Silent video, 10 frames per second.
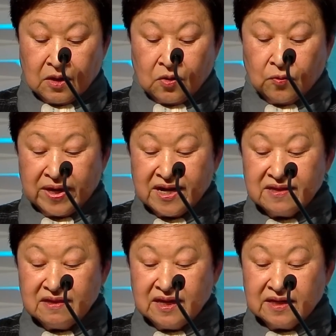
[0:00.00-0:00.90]
When I
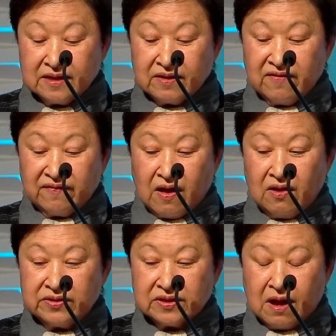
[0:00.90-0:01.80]
think of all
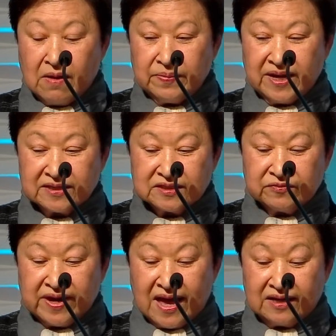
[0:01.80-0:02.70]
the complex
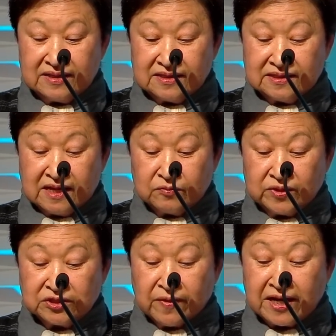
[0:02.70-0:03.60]
realities that we
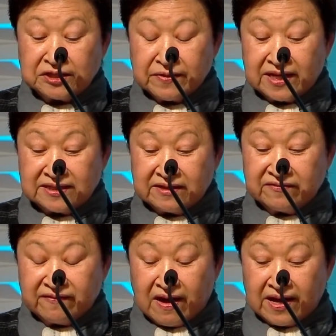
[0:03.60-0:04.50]
try to
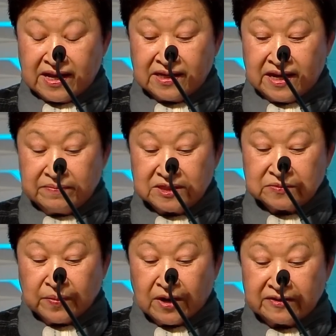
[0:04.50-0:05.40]
identify and name as
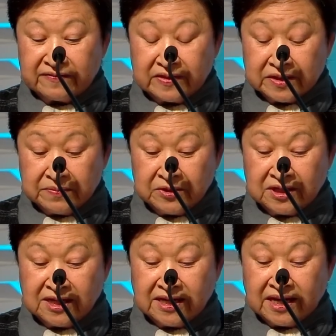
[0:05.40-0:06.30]
part of the
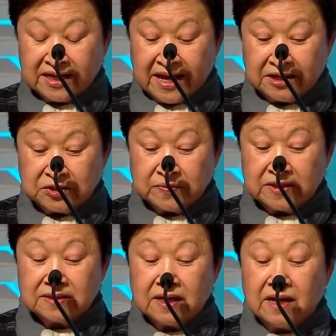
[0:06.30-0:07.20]
community engagement
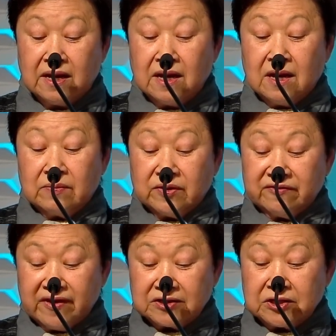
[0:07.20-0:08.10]

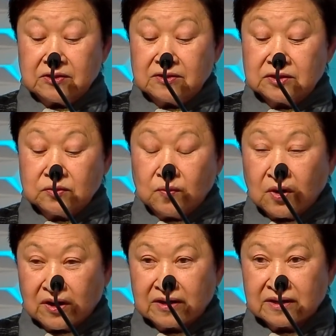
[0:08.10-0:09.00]
professionals'
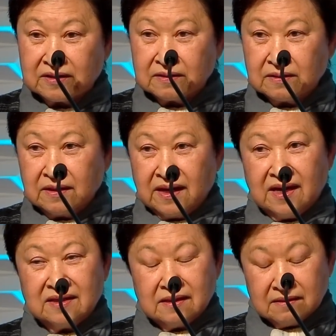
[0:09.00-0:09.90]
work,
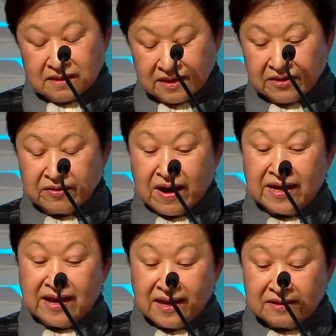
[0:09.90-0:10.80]
and here I
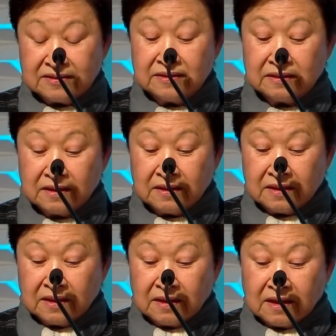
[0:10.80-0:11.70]
end,
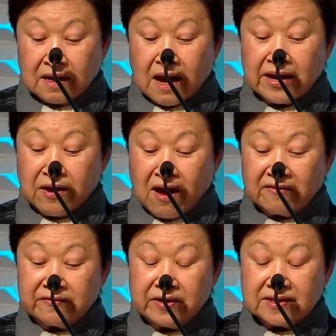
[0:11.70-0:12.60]
I
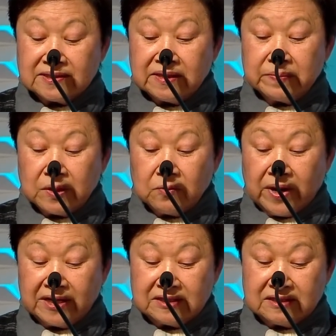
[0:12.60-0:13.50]
offer a simple way
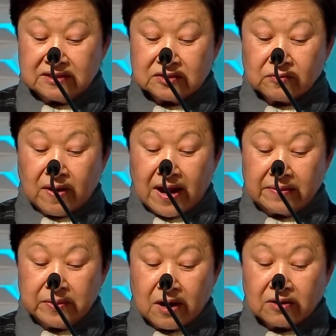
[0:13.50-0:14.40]
to describe
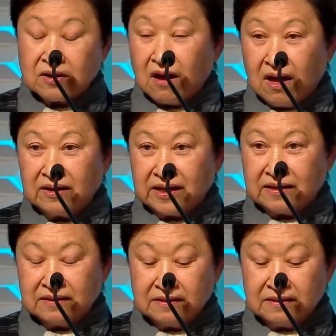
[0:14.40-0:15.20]
our calling,